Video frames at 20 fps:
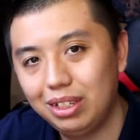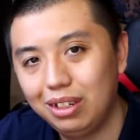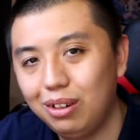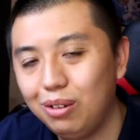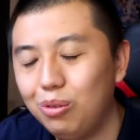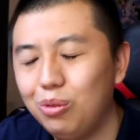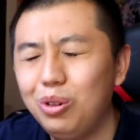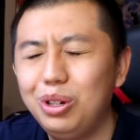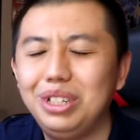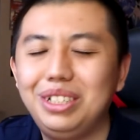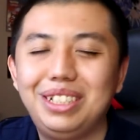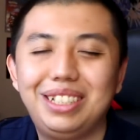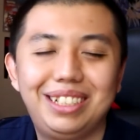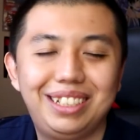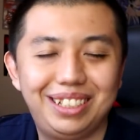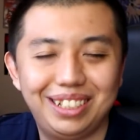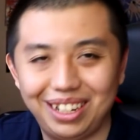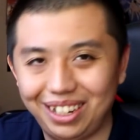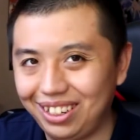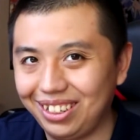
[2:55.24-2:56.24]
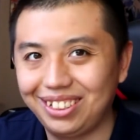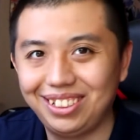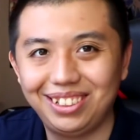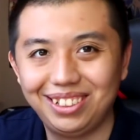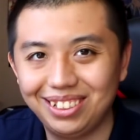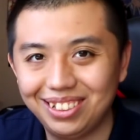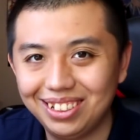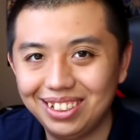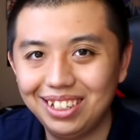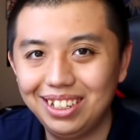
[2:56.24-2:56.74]
Which
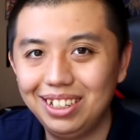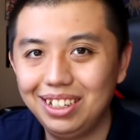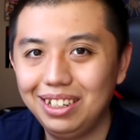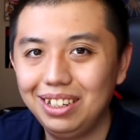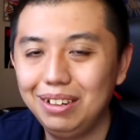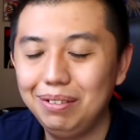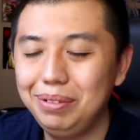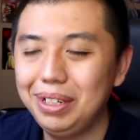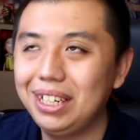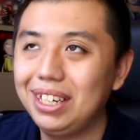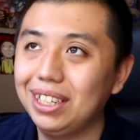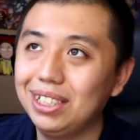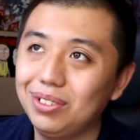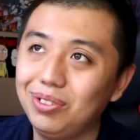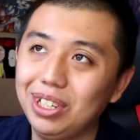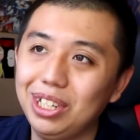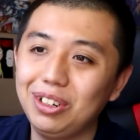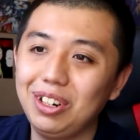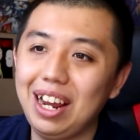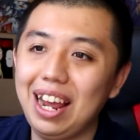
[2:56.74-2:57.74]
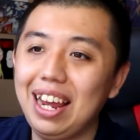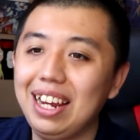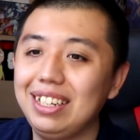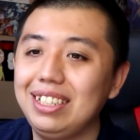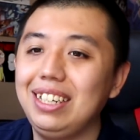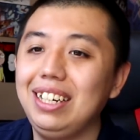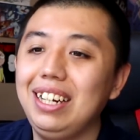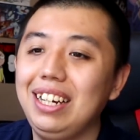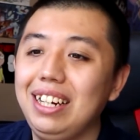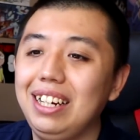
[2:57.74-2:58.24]
sucks. Because when you're
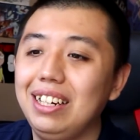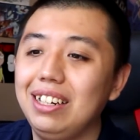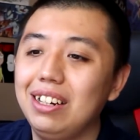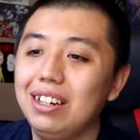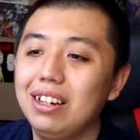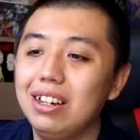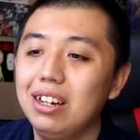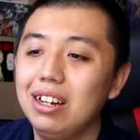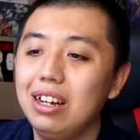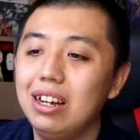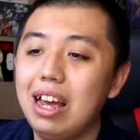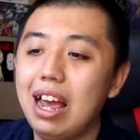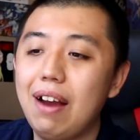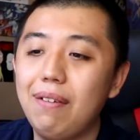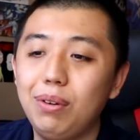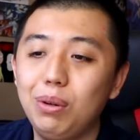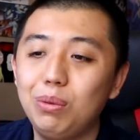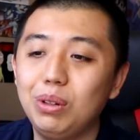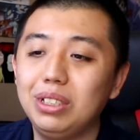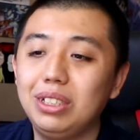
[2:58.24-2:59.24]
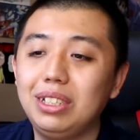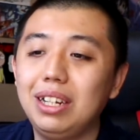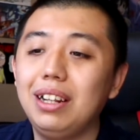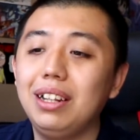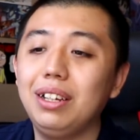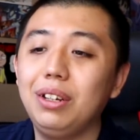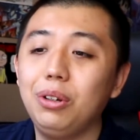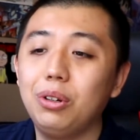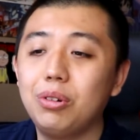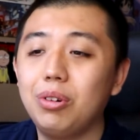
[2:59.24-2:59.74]
18, everyone's
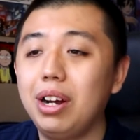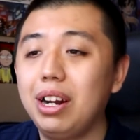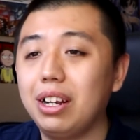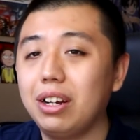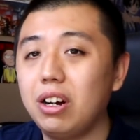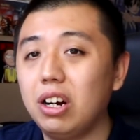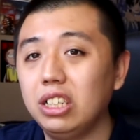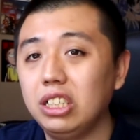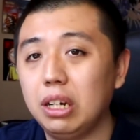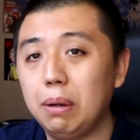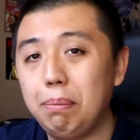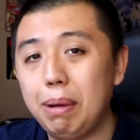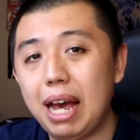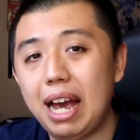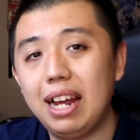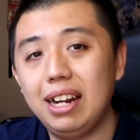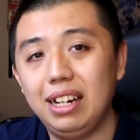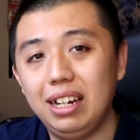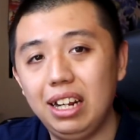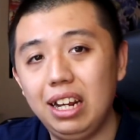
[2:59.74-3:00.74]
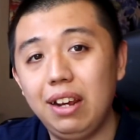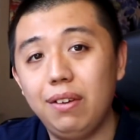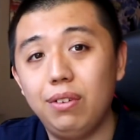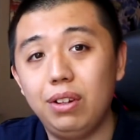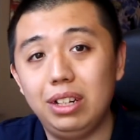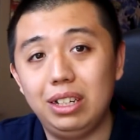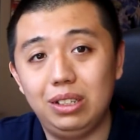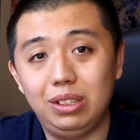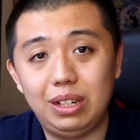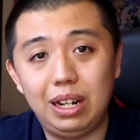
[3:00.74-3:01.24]
telling you credit cards are bad and evil
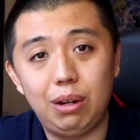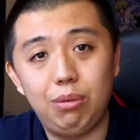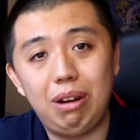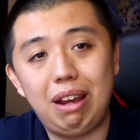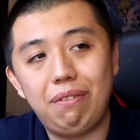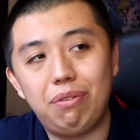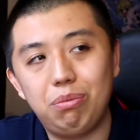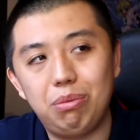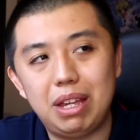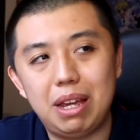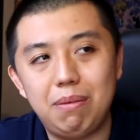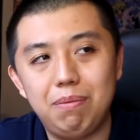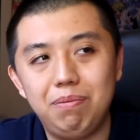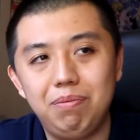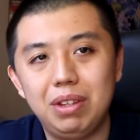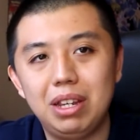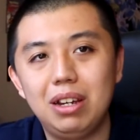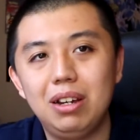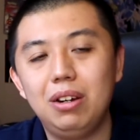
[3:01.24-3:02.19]
and to stay away from them.